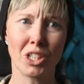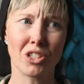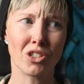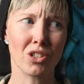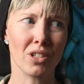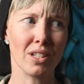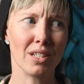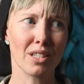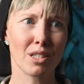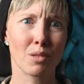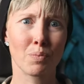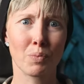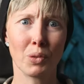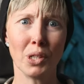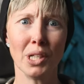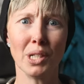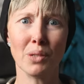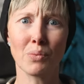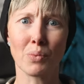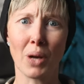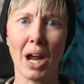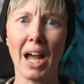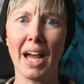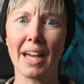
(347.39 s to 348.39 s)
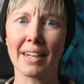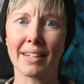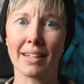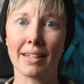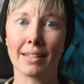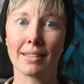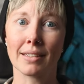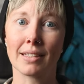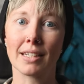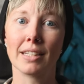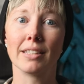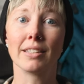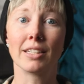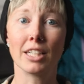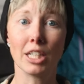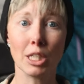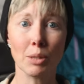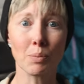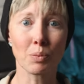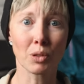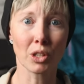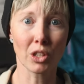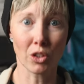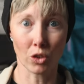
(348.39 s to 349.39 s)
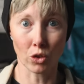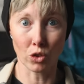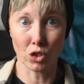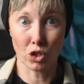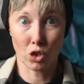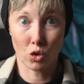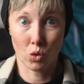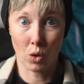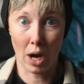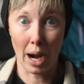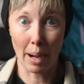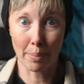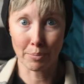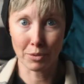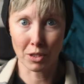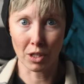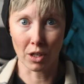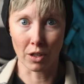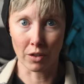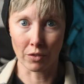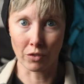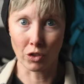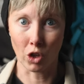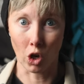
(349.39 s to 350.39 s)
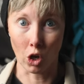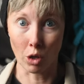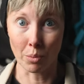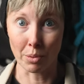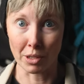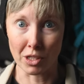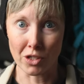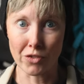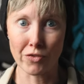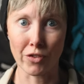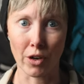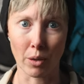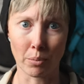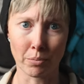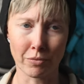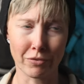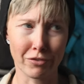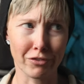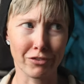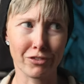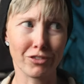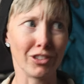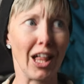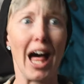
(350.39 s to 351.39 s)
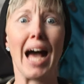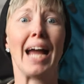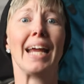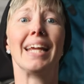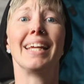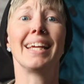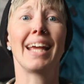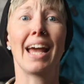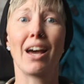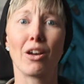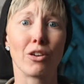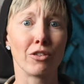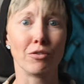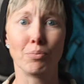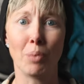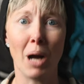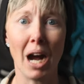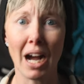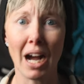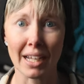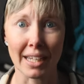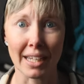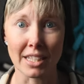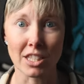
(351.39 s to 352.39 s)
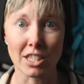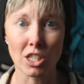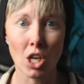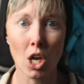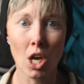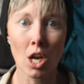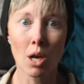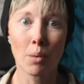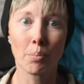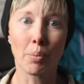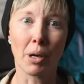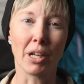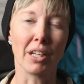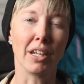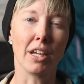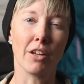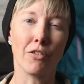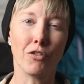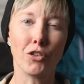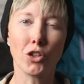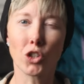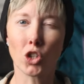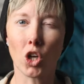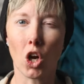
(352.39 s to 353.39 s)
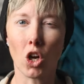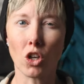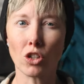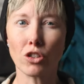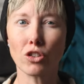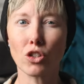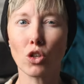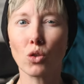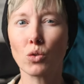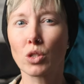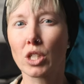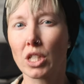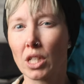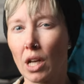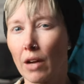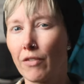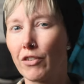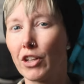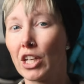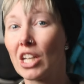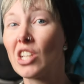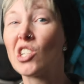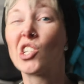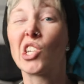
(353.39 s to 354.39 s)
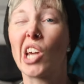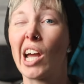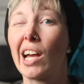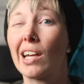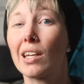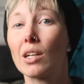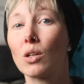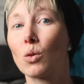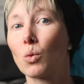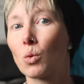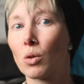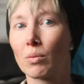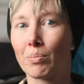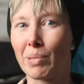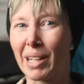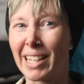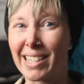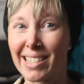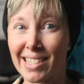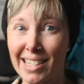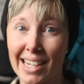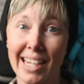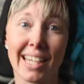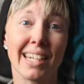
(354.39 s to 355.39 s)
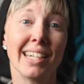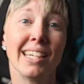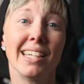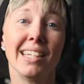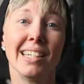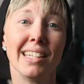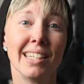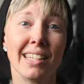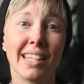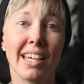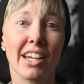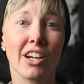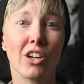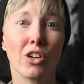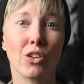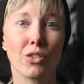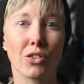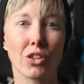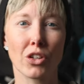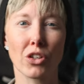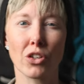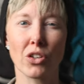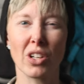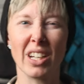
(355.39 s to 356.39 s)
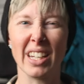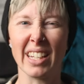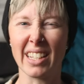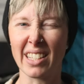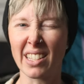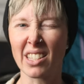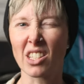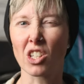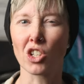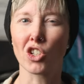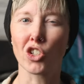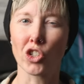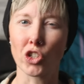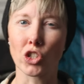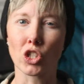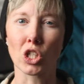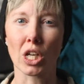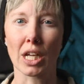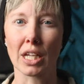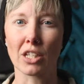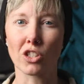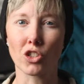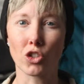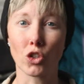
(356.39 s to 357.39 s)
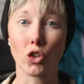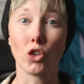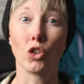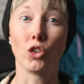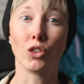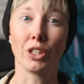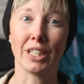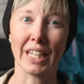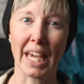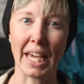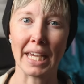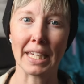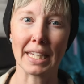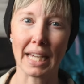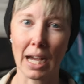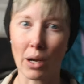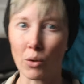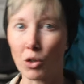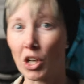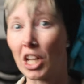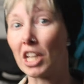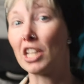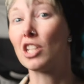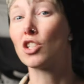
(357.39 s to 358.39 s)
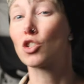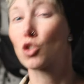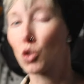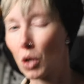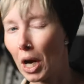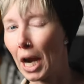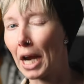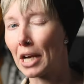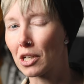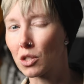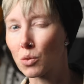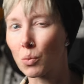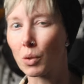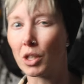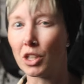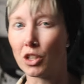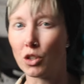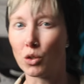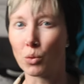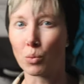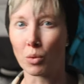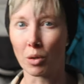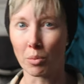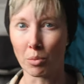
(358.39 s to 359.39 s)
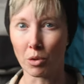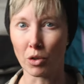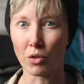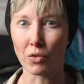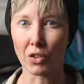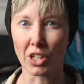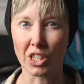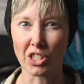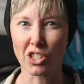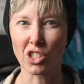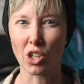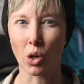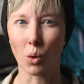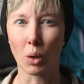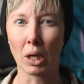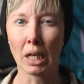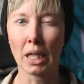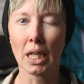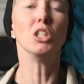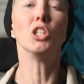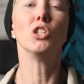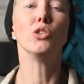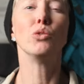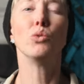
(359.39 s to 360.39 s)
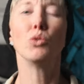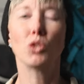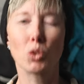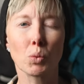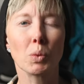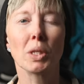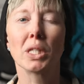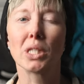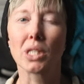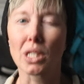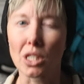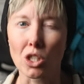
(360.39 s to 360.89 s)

which is pretty rad and can keep little scraps of garbage from flying out of pockets. But if you're also stuffing a jacket or bandana in there, there is a good chance you'll yank out any trash when you remove it, so use with